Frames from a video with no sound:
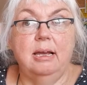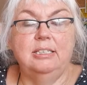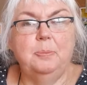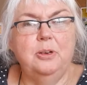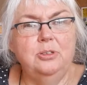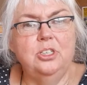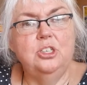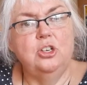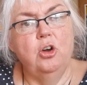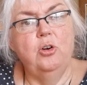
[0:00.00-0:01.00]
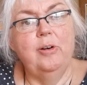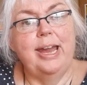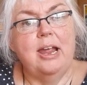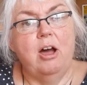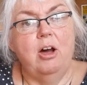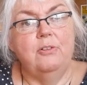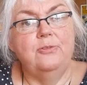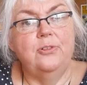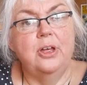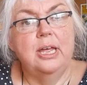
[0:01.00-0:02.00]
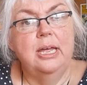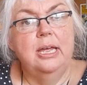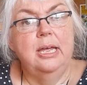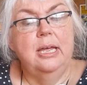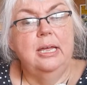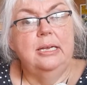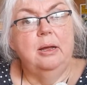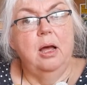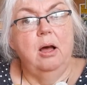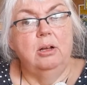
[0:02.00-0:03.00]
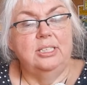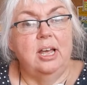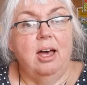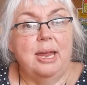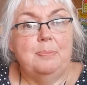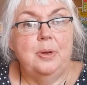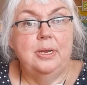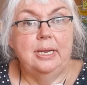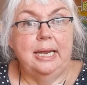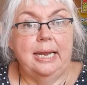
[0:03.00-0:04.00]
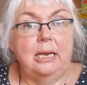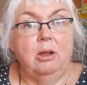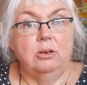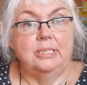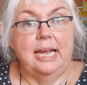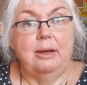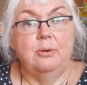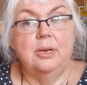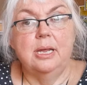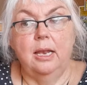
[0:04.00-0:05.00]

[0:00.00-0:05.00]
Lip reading: I suppose, the story of our time in lockdown.